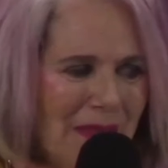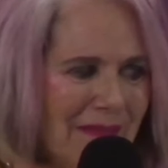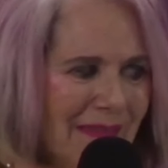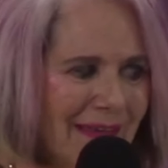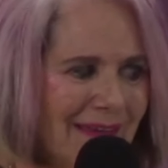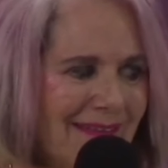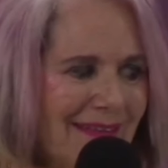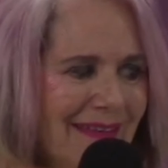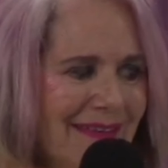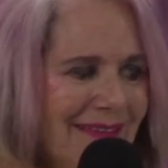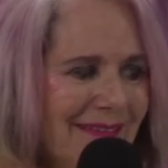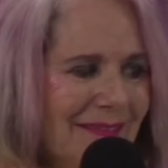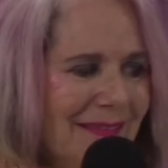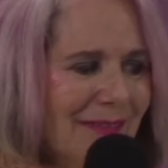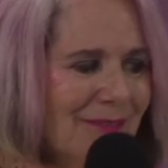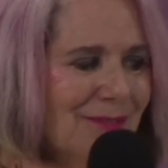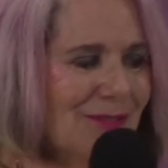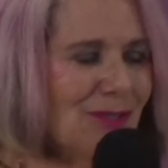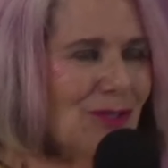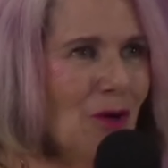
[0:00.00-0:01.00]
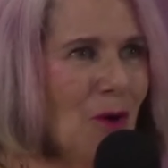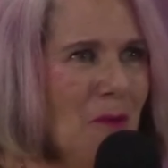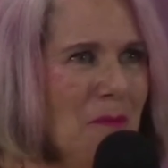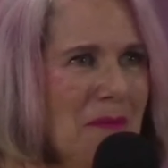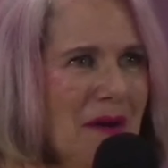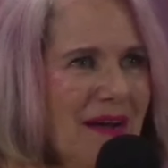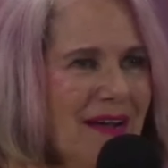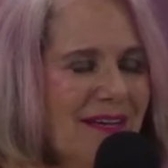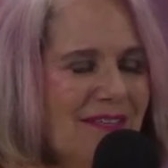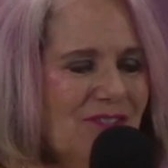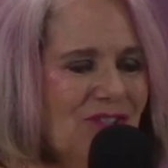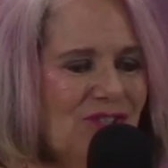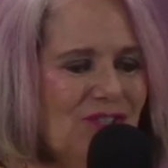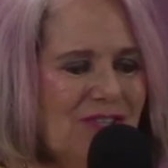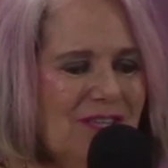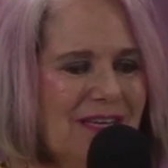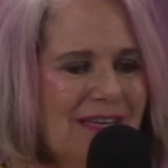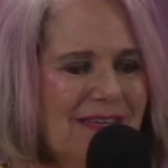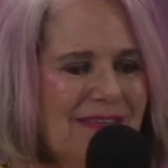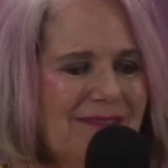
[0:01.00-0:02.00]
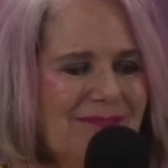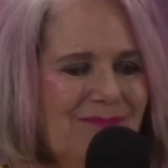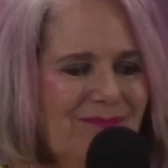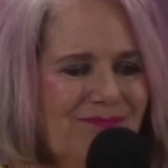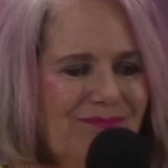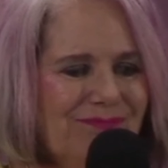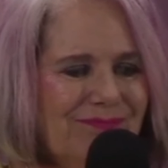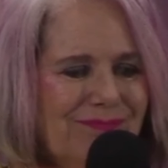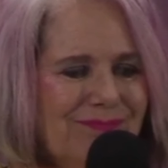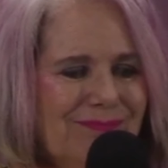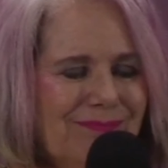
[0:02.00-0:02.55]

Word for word: that there's so much in,